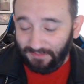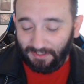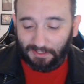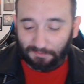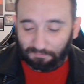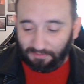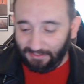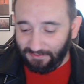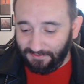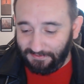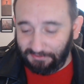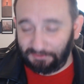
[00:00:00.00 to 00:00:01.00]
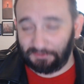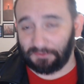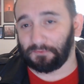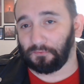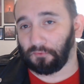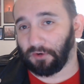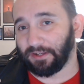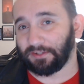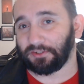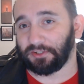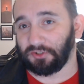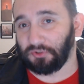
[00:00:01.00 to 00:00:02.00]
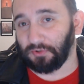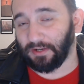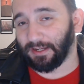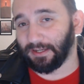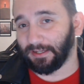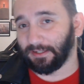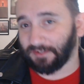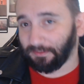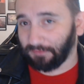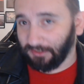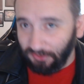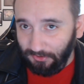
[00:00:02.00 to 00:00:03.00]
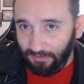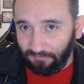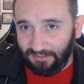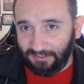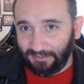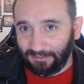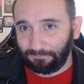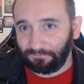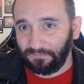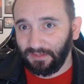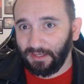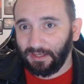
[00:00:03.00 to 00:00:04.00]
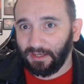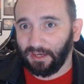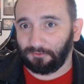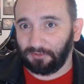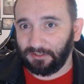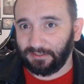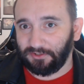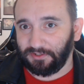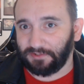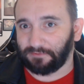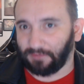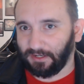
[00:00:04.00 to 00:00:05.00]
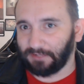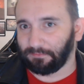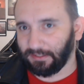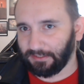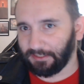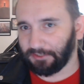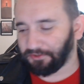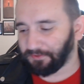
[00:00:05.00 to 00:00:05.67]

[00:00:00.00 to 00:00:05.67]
but I still want to try something new every time and really just find my niche.